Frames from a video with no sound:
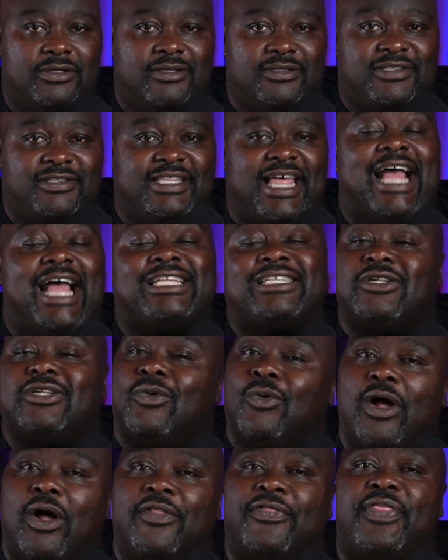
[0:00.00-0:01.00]
That's the
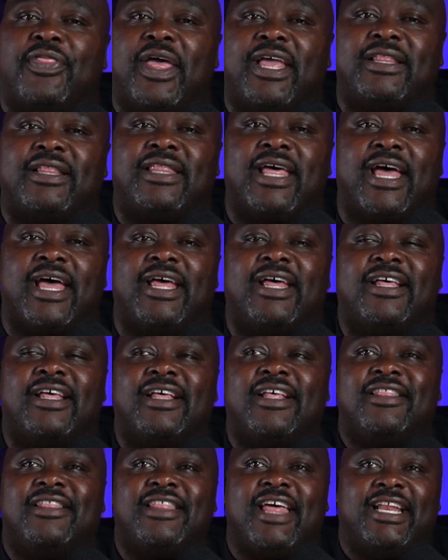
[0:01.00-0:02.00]
one thing that
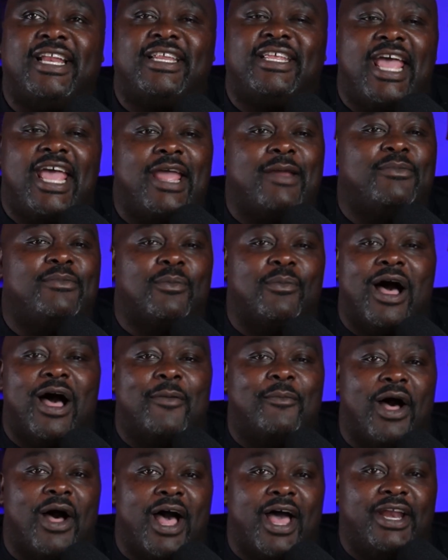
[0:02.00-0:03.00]
came to my
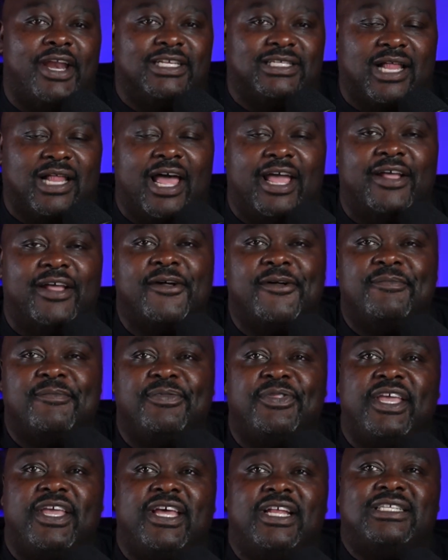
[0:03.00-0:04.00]
mind, is like
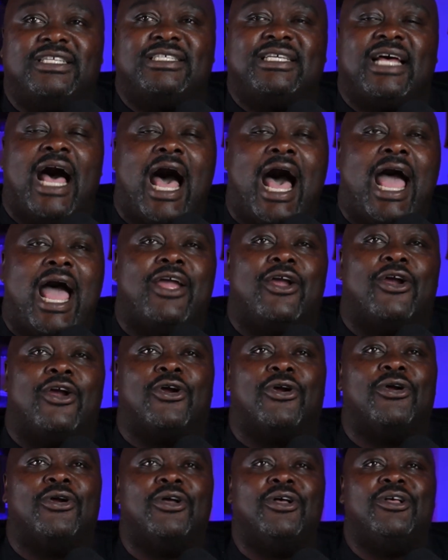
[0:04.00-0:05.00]
the
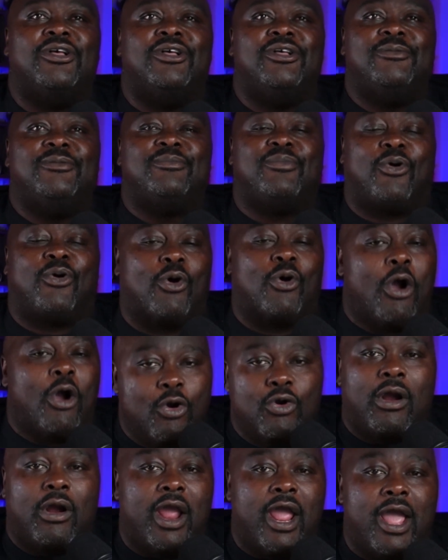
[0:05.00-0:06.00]
entire
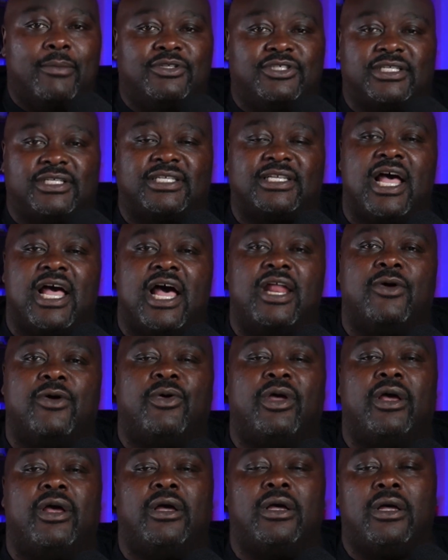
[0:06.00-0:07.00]
program just kind of
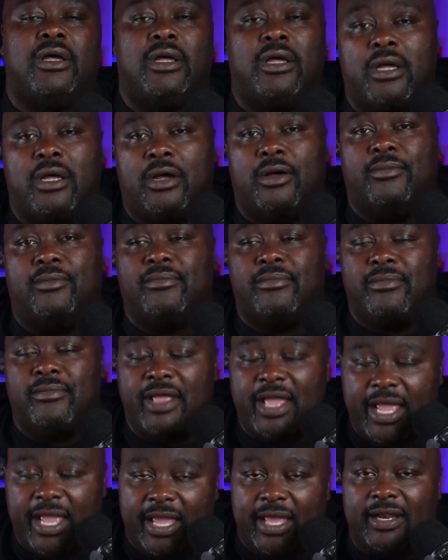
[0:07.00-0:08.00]
went, oh,
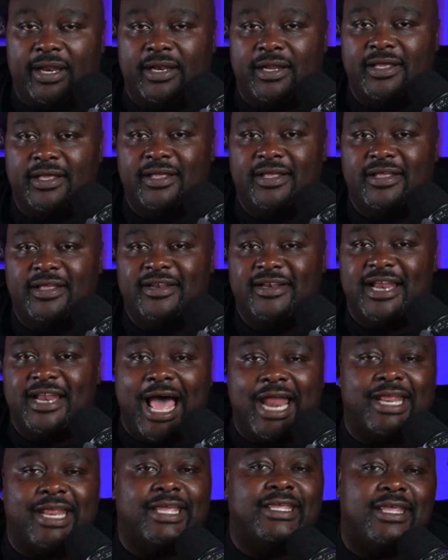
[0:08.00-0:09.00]
man,
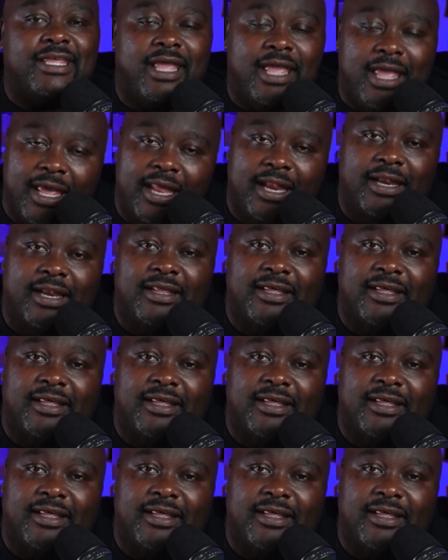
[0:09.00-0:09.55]
not again.